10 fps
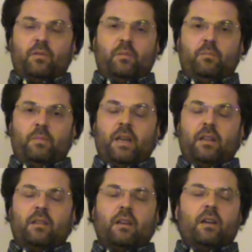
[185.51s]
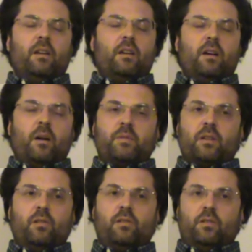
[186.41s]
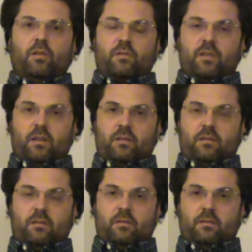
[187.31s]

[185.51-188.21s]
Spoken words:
will mean absolutely no sense.